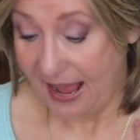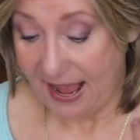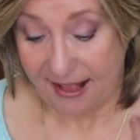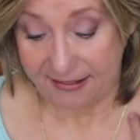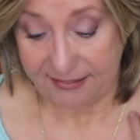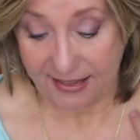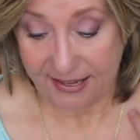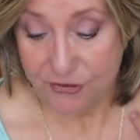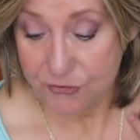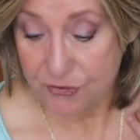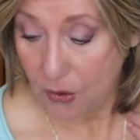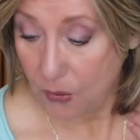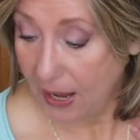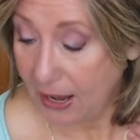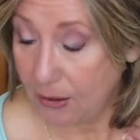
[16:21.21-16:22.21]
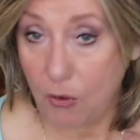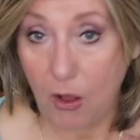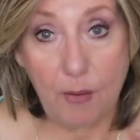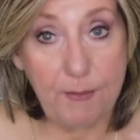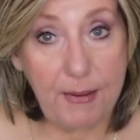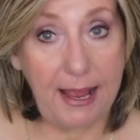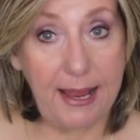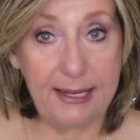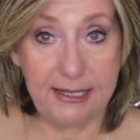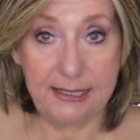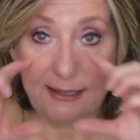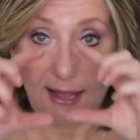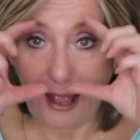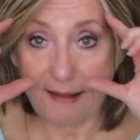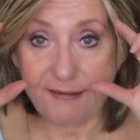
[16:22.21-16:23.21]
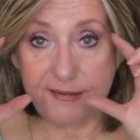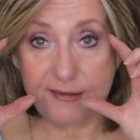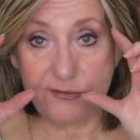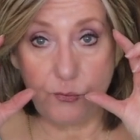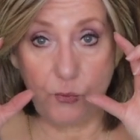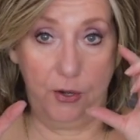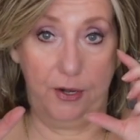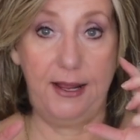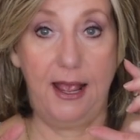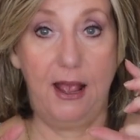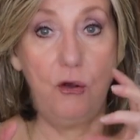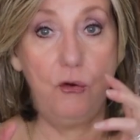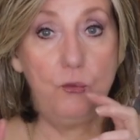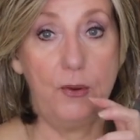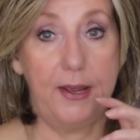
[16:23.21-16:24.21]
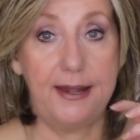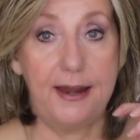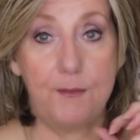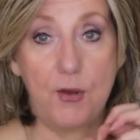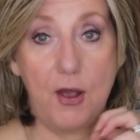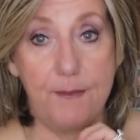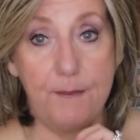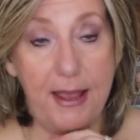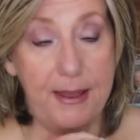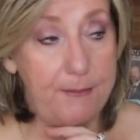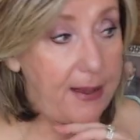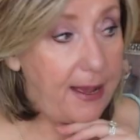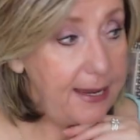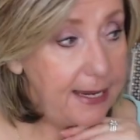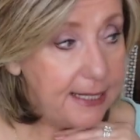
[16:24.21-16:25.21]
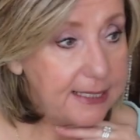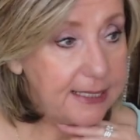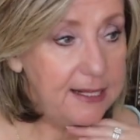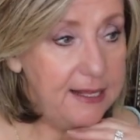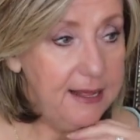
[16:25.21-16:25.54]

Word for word: I'll let you know how all my glasses work out when I'm on my bike